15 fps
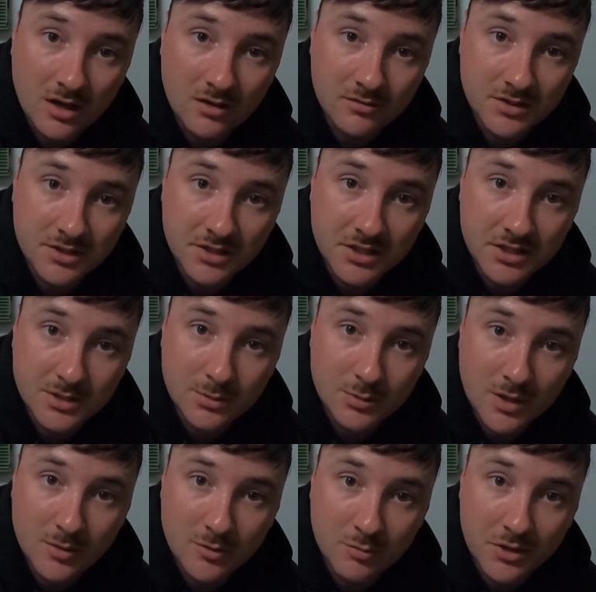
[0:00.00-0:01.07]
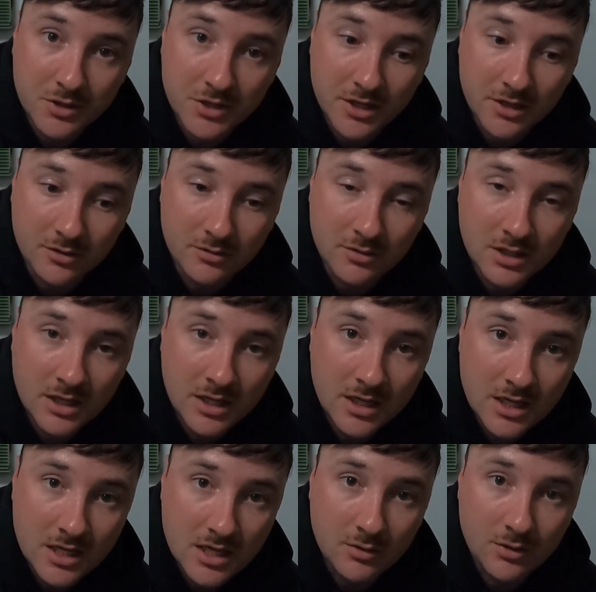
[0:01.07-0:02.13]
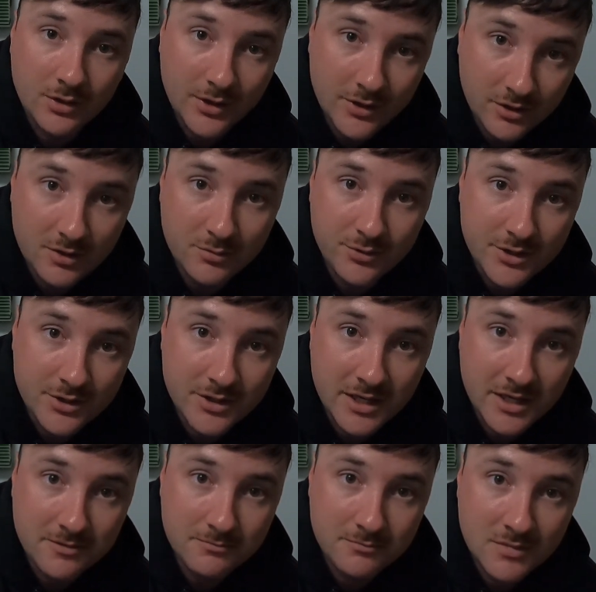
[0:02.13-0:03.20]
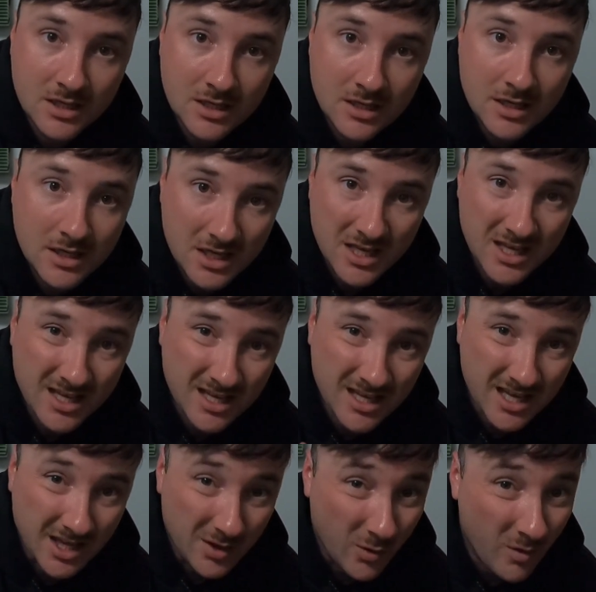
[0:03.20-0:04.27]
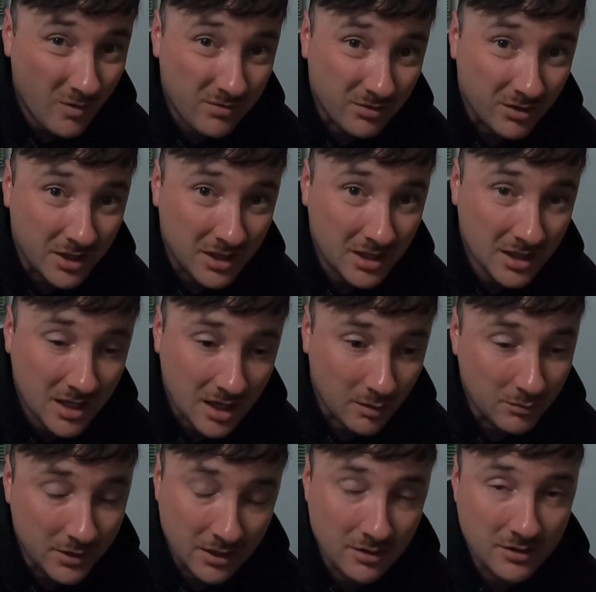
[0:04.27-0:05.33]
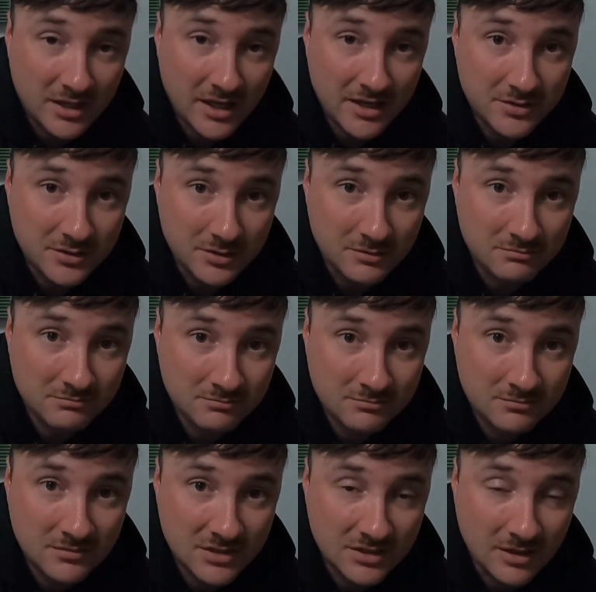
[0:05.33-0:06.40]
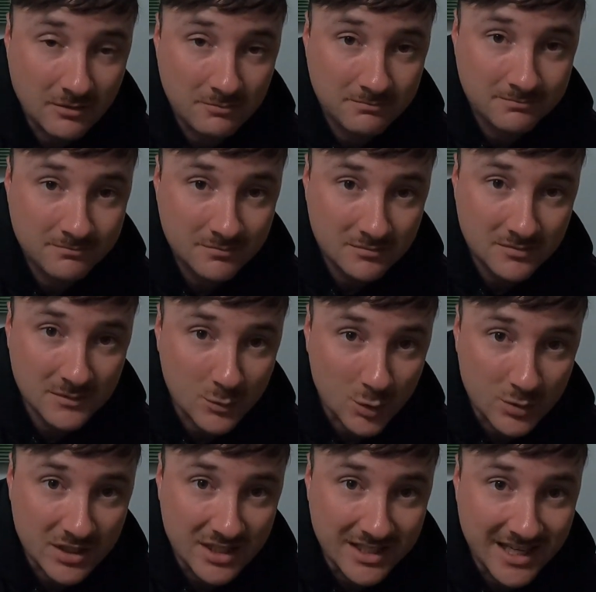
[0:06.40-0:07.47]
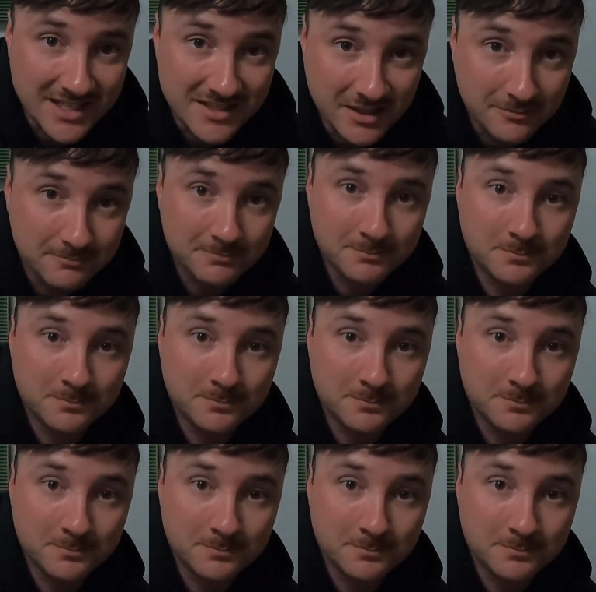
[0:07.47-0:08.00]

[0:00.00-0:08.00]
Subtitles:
obviously subscribe to my channel, and I would greatly appreciate it. And hopefully I'll be out on the ice soon. So we'll see you guys then.